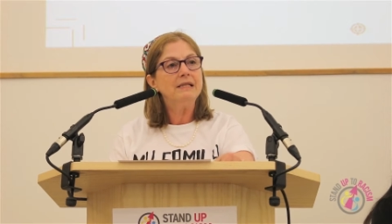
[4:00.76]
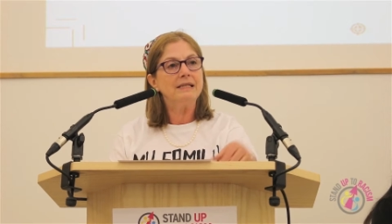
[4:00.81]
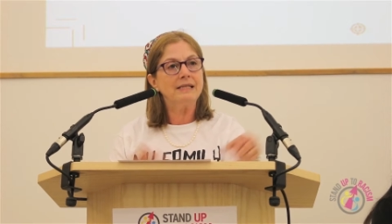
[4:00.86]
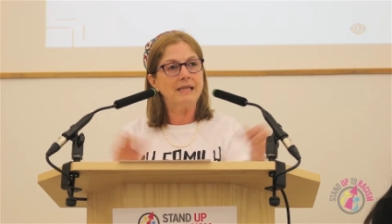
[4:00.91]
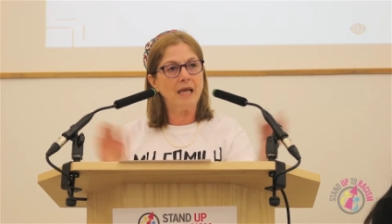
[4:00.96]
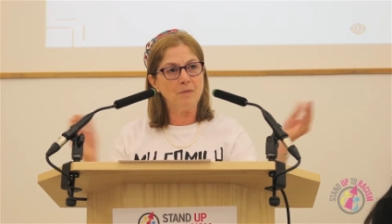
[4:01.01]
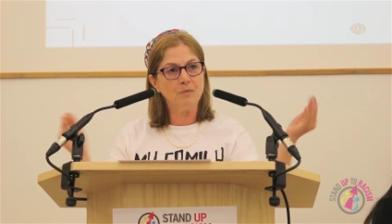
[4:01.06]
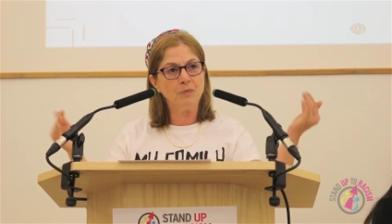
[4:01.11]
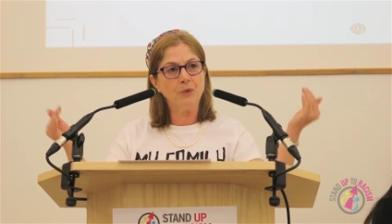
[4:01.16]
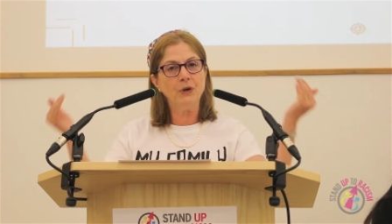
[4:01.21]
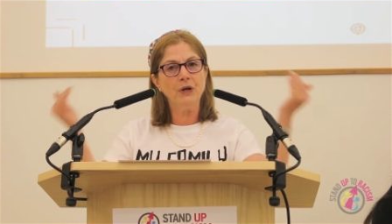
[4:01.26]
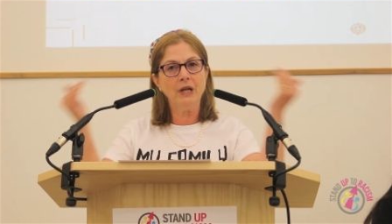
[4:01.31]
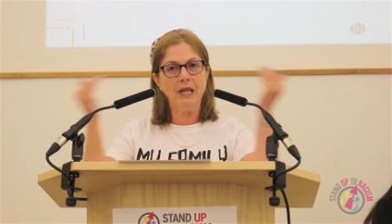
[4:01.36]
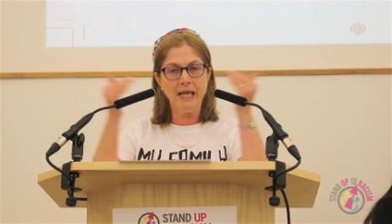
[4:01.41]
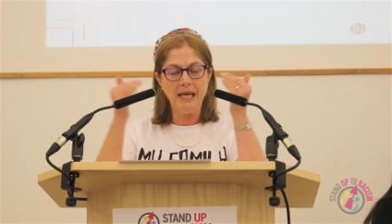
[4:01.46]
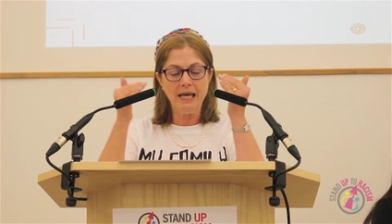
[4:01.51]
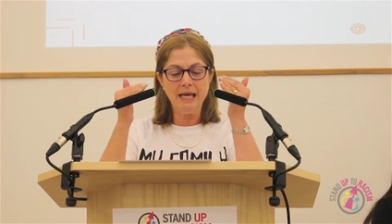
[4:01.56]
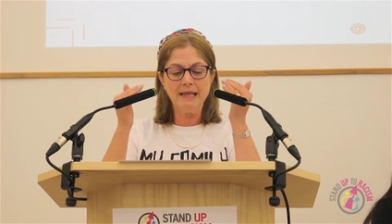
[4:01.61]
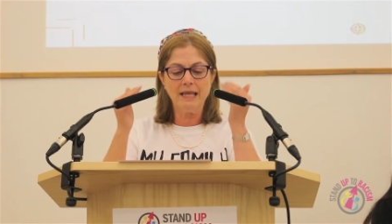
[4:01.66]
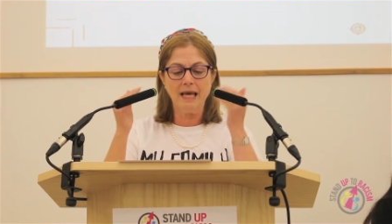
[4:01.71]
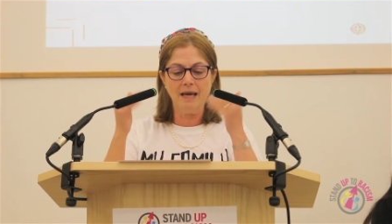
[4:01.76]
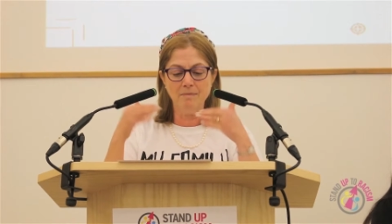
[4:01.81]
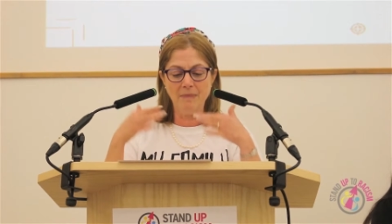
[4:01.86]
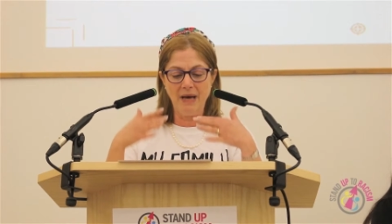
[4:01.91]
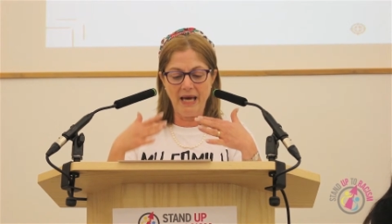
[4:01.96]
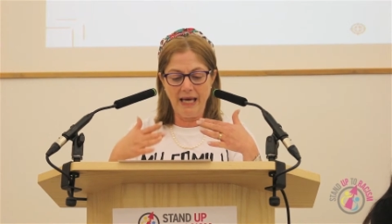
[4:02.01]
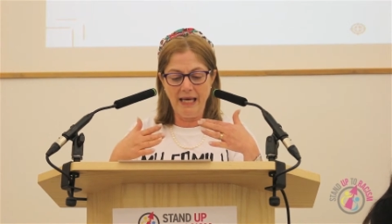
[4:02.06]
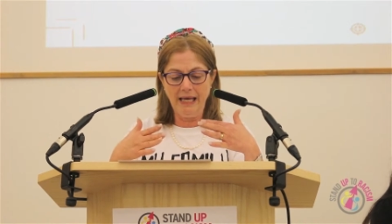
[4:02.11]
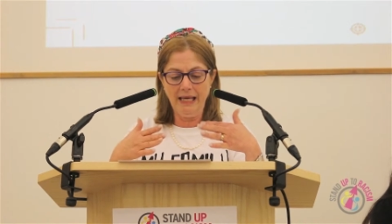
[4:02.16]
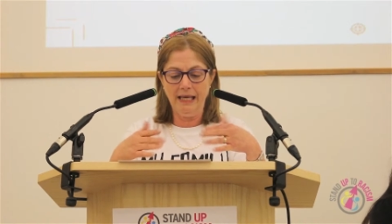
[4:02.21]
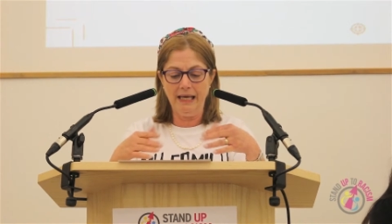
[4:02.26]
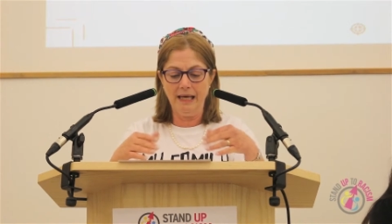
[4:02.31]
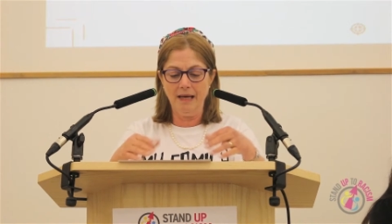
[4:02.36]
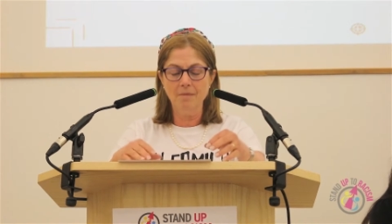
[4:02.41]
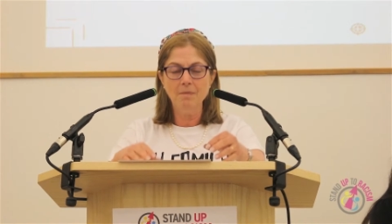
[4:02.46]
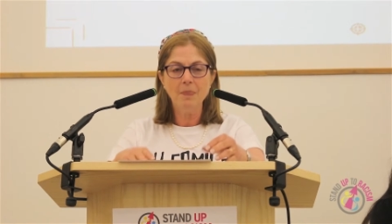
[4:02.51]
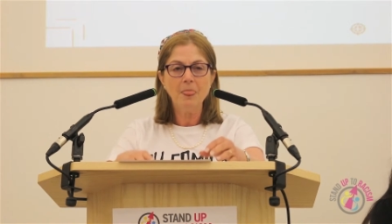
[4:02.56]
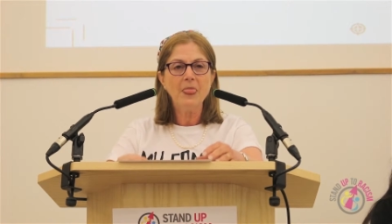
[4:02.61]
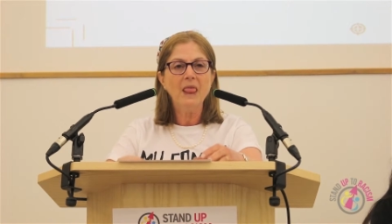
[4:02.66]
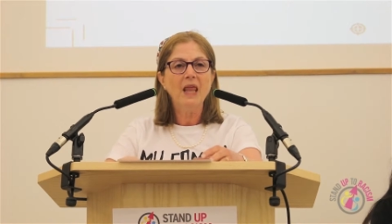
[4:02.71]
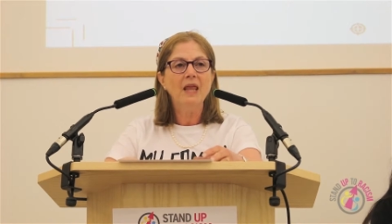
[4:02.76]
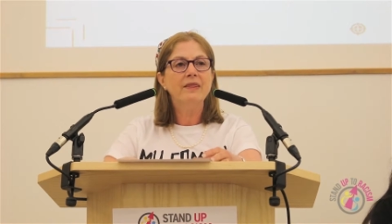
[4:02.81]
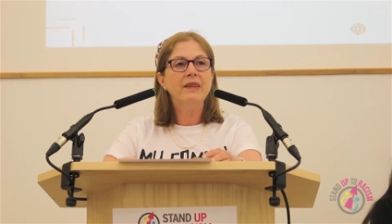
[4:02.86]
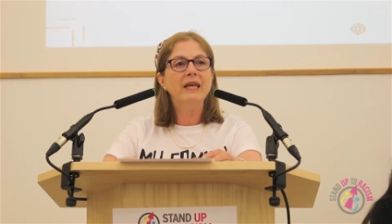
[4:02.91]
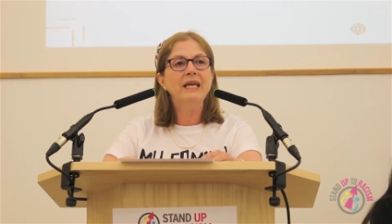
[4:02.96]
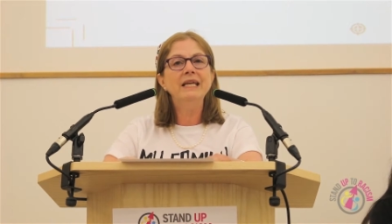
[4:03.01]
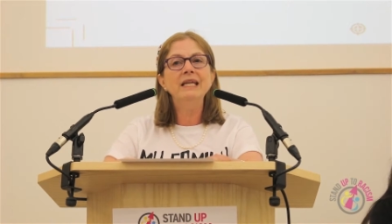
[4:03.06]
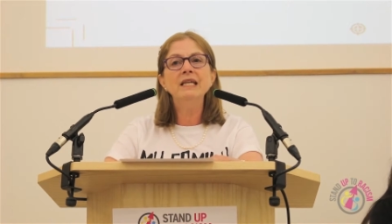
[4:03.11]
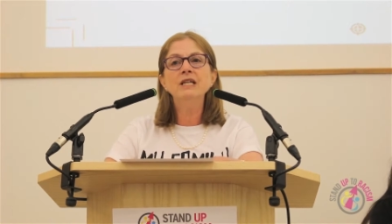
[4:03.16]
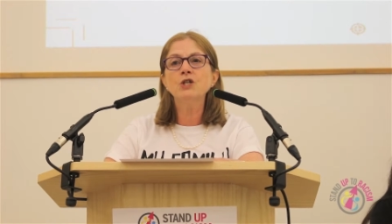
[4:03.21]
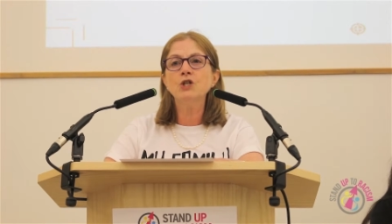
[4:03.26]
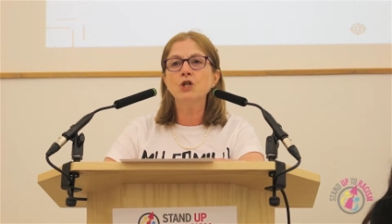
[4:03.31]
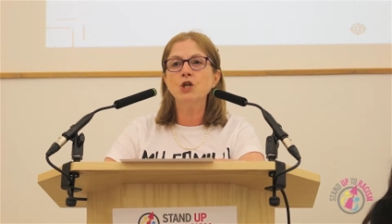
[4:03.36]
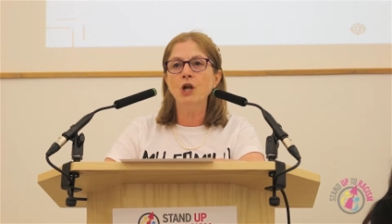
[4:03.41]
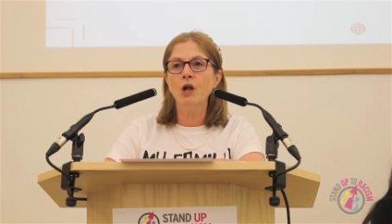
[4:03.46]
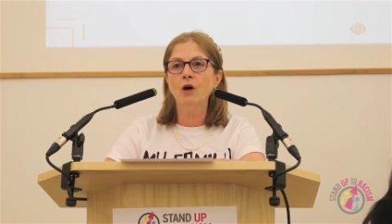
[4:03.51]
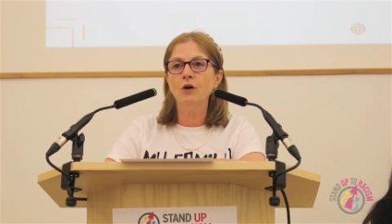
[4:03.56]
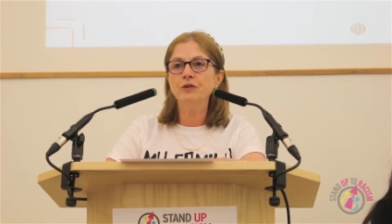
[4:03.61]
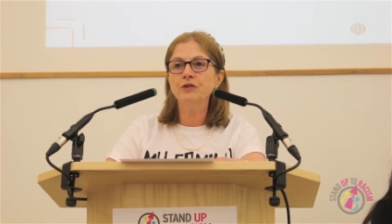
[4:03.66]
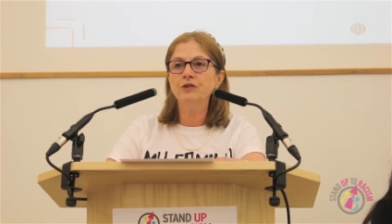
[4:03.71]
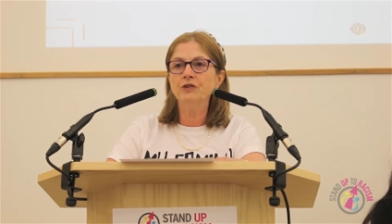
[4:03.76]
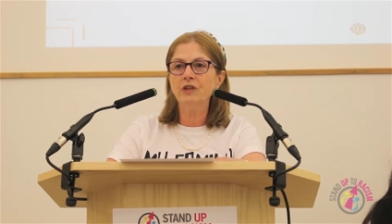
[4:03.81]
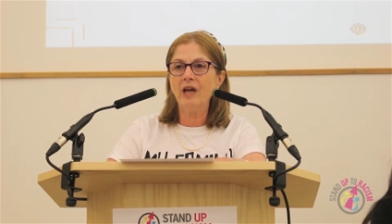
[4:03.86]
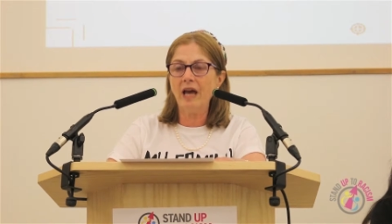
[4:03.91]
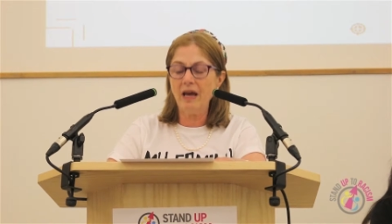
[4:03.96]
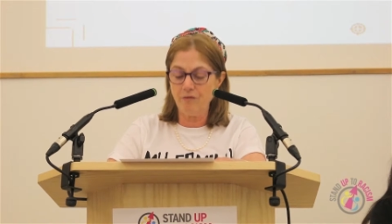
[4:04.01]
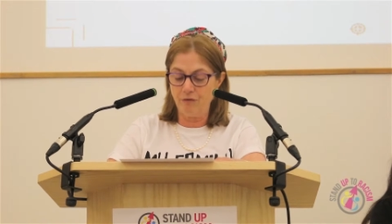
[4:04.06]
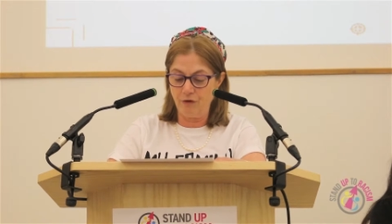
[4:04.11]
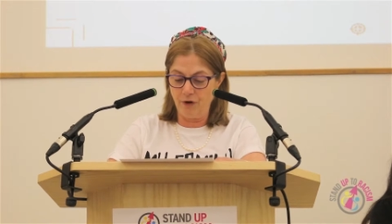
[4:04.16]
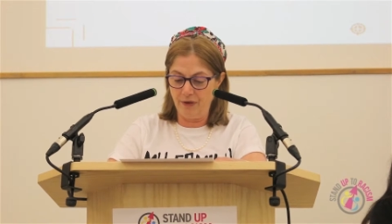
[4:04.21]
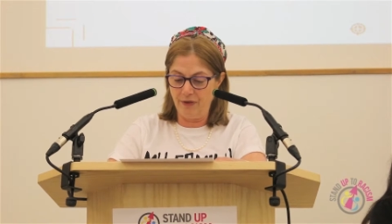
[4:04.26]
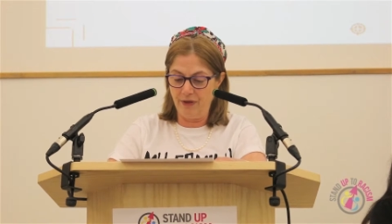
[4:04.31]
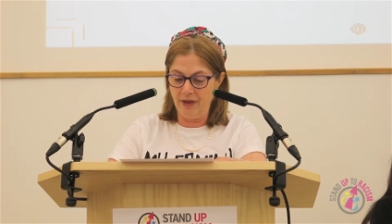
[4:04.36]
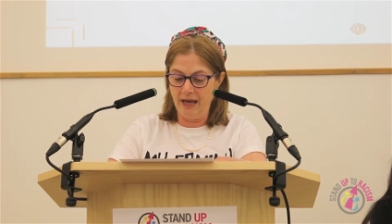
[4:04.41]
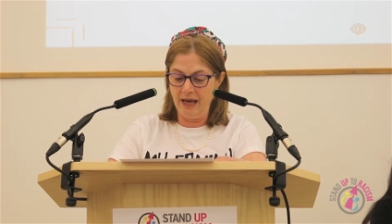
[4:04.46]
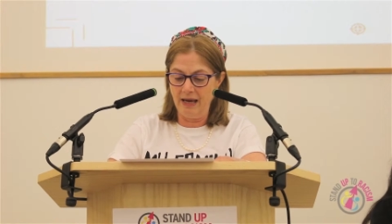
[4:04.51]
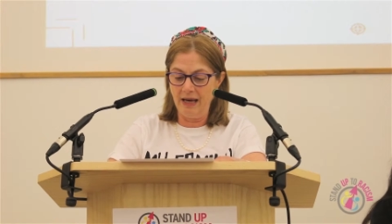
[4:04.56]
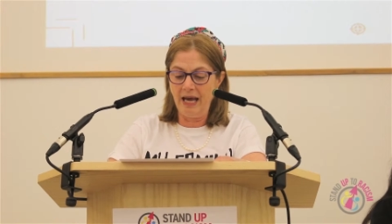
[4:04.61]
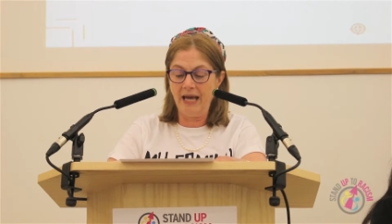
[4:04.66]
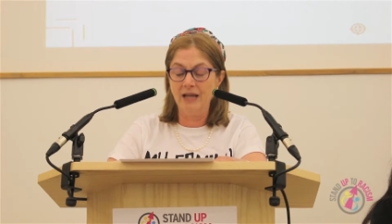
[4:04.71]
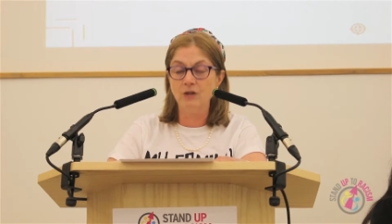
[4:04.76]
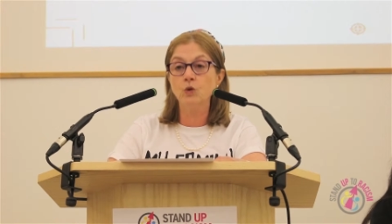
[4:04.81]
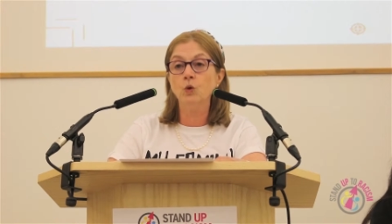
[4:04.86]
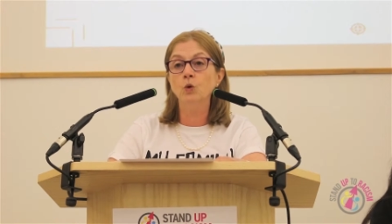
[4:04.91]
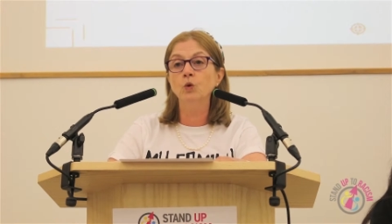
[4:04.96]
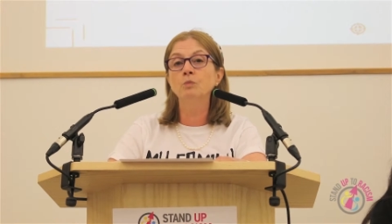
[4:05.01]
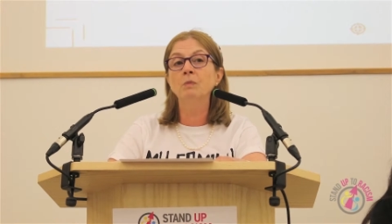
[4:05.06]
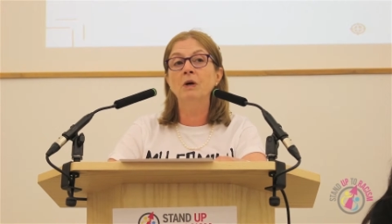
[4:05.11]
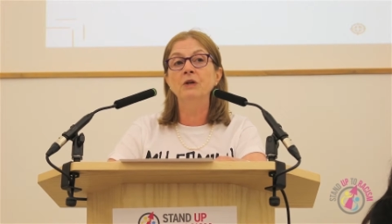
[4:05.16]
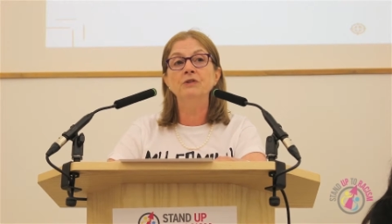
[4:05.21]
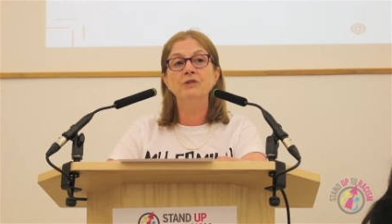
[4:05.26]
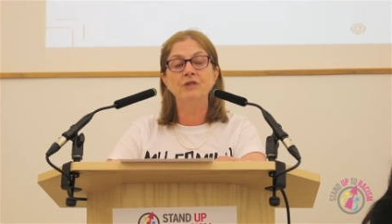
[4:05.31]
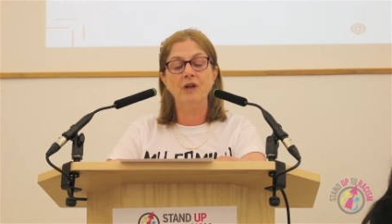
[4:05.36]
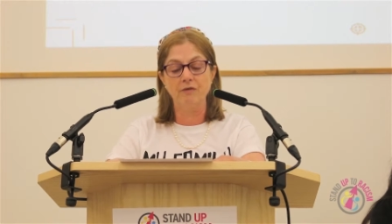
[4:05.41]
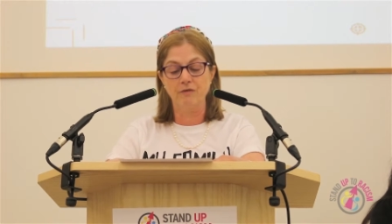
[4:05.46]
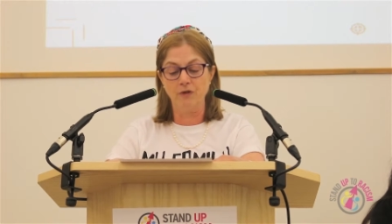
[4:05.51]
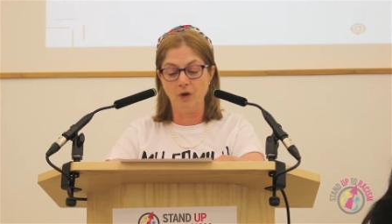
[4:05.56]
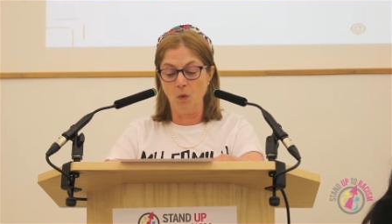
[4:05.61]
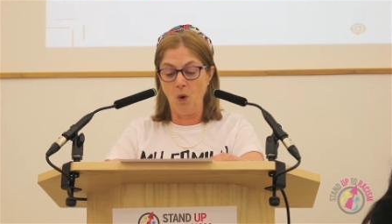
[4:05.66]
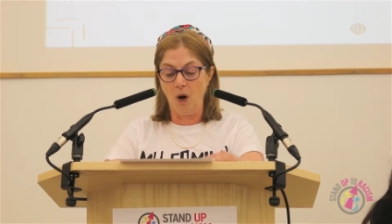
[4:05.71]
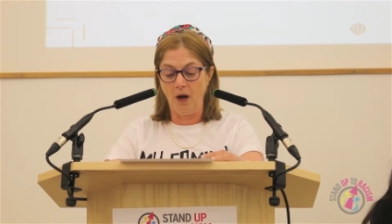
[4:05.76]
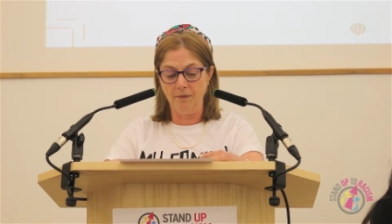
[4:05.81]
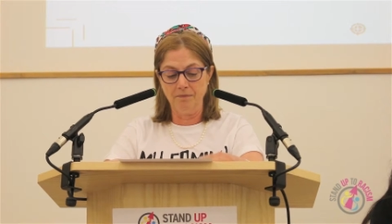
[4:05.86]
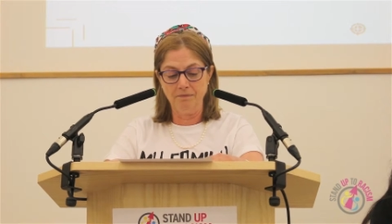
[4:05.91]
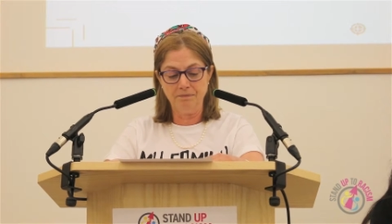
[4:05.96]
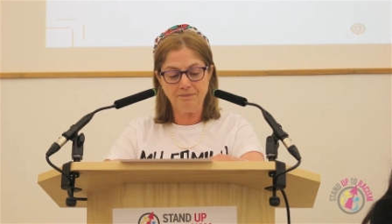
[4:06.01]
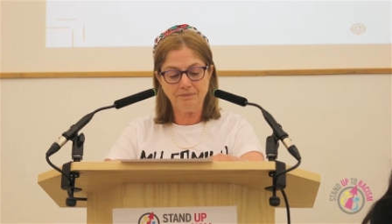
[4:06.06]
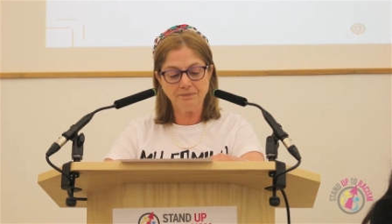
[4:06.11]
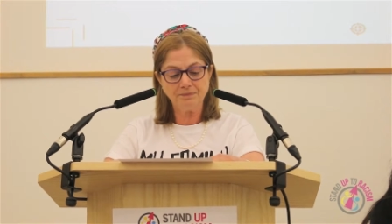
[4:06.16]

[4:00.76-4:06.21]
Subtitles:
Separately, they met here. They each lost everything and almost everyone.